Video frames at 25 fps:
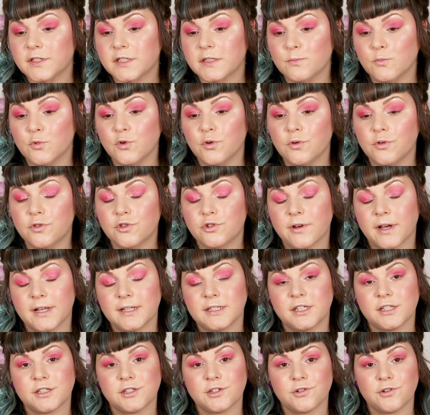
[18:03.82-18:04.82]
smooth
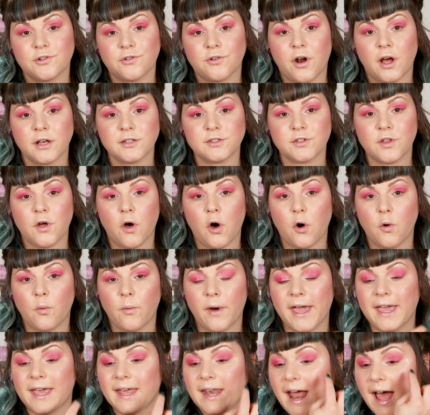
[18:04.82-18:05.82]
transition across the whole
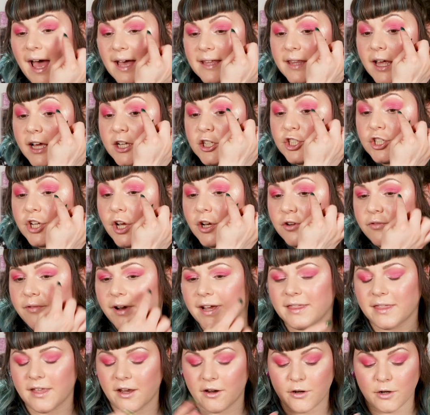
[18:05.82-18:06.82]
way. It had that chunk
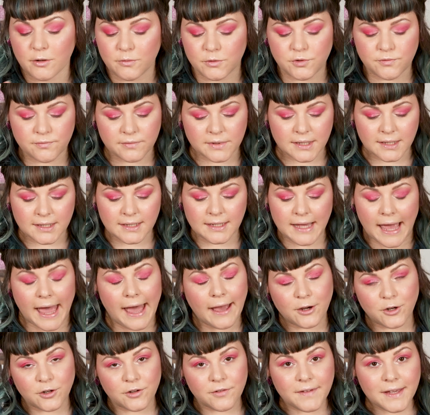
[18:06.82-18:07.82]
right there and it was really
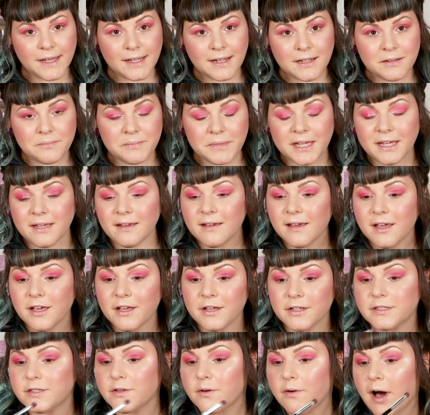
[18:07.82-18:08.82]
aggravating me.
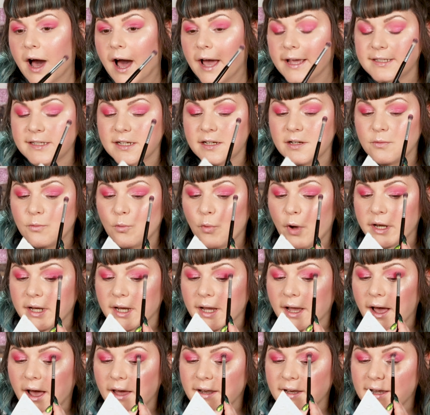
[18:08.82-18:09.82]
So I didn't want to
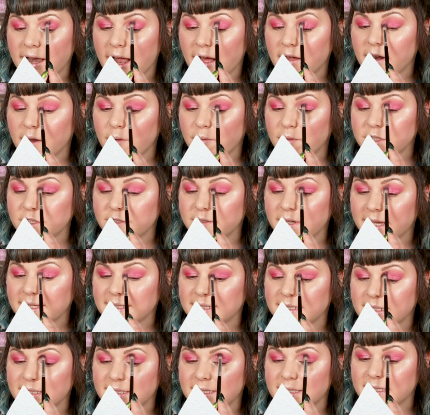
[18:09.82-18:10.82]
cut it out. I want you
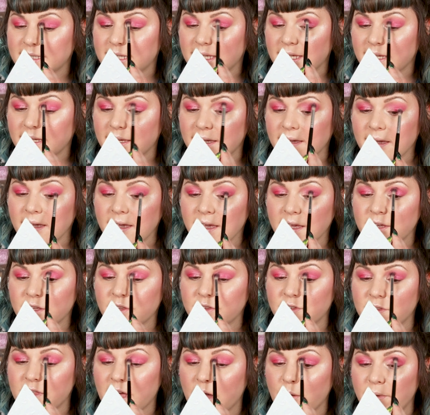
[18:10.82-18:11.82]
guys to see,
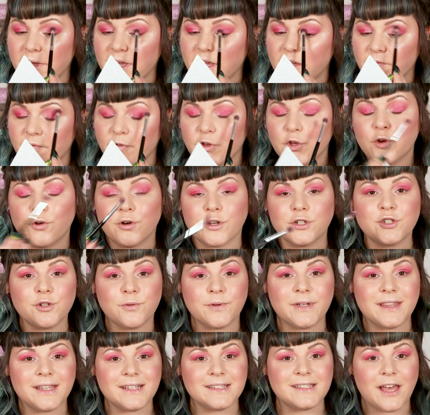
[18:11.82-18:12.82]
so that way if you're
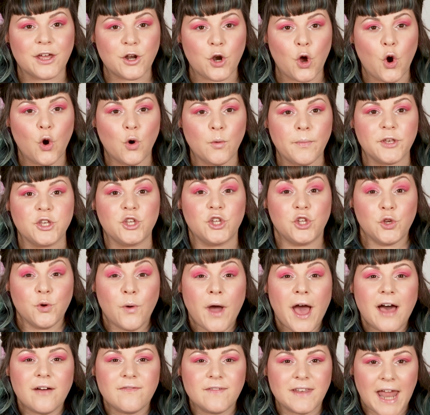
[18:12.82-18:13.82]
doing this at home and you
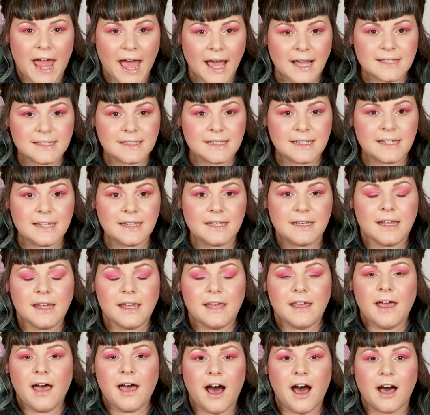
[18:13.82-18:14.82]
have an accident,
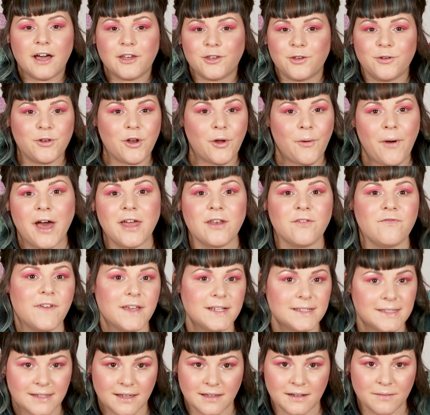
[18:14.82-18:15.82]
you know how to
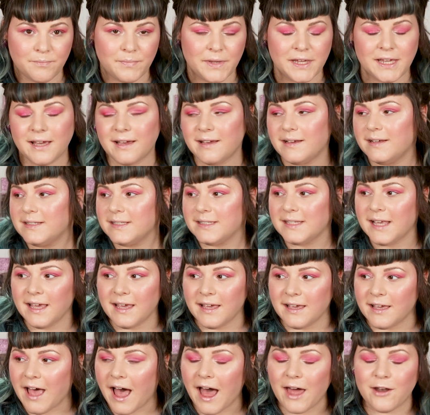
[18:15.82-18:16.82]
fix it. Because
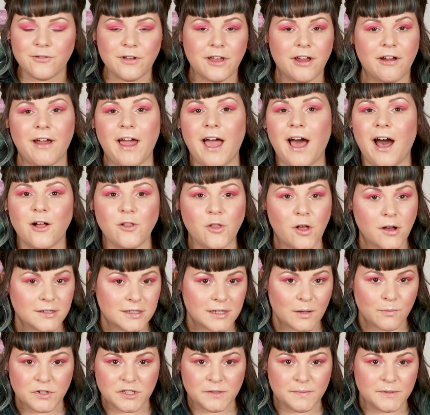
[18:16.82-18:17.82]
I don't care how long
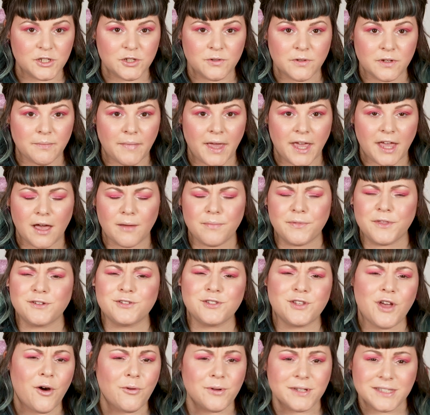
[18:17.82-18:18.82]
someone's been doing makeup,
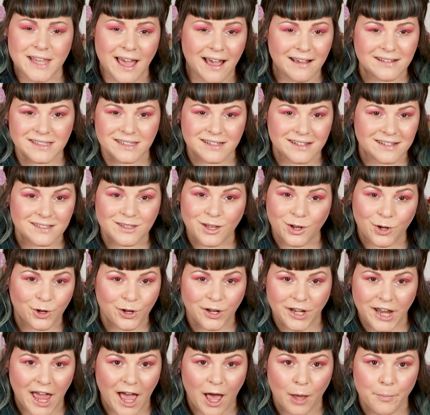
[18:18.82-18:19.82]
there's always accidents that are
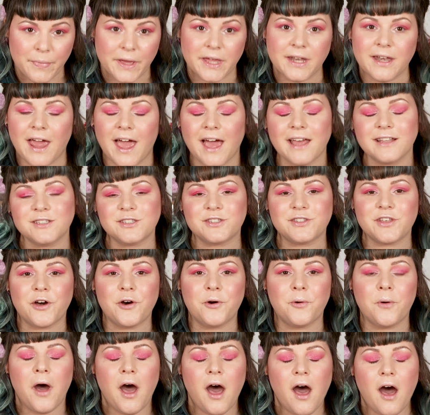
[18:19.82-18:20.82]
going to happen. And
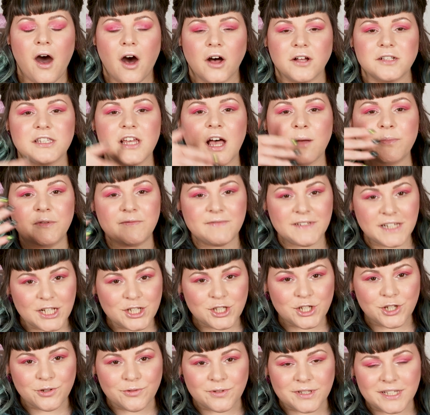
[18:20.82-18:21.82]
so on top of
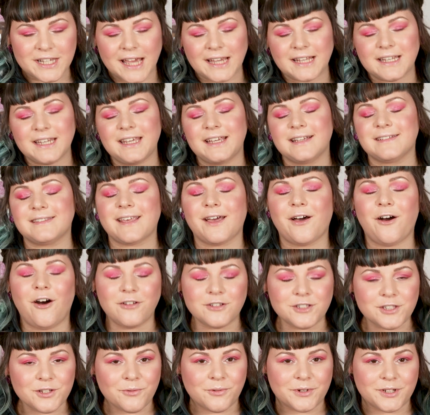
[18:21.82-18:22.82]
teaching you techniques, I
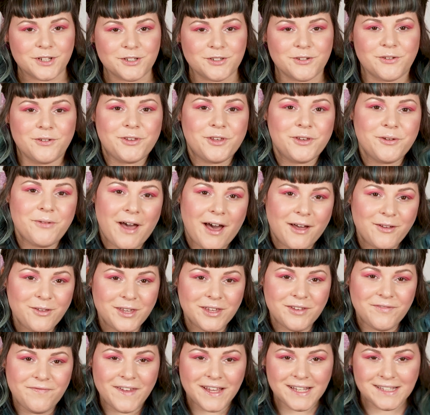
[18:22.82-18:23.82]
also want to show you how you
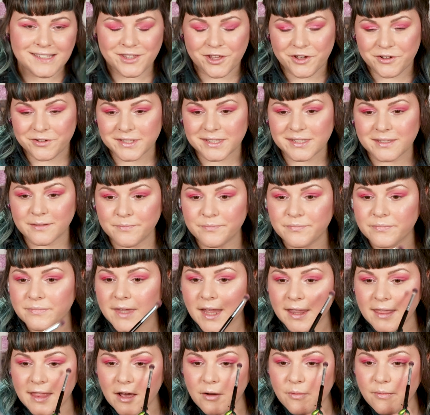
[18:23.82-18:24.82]
can fix those.
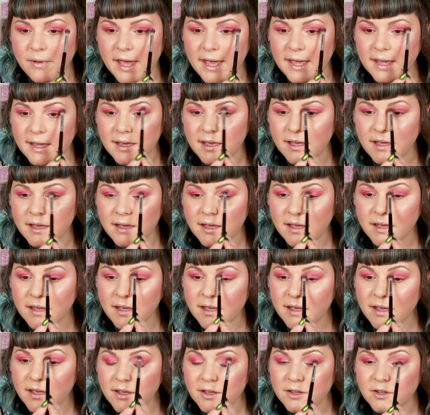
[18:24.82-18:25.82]
That way
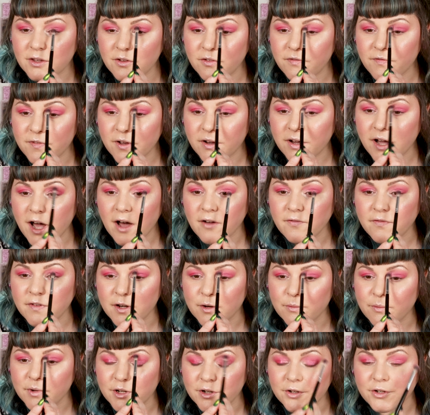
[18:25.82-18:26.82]
you feel
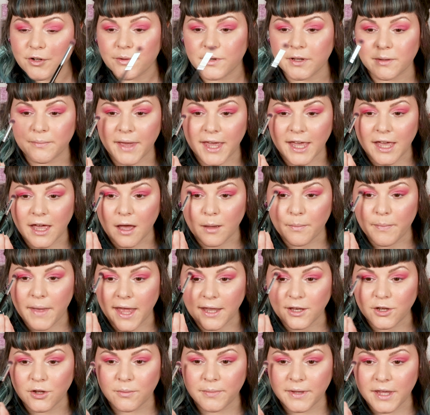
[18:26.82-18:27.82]
confident when you're doing makeup
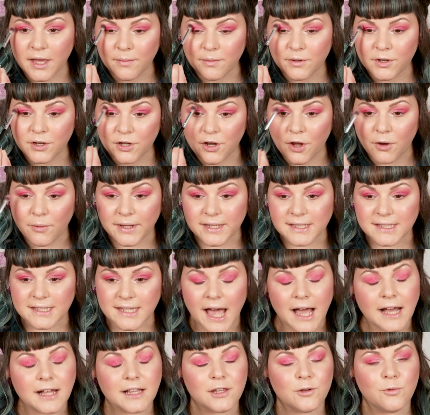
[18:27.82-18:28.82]
and you'll be able to know
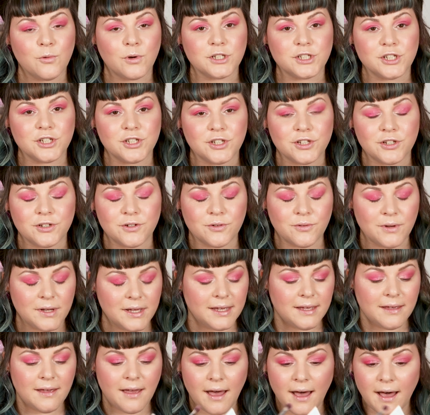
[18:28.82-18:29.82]
exactly what to do
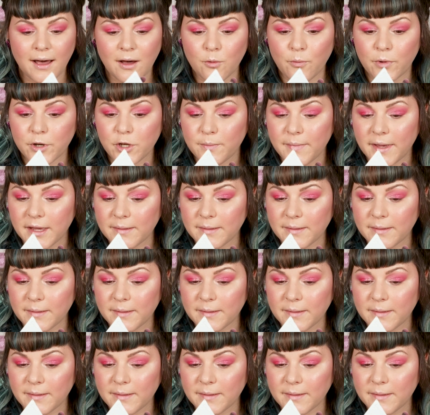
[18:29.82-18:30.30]
when you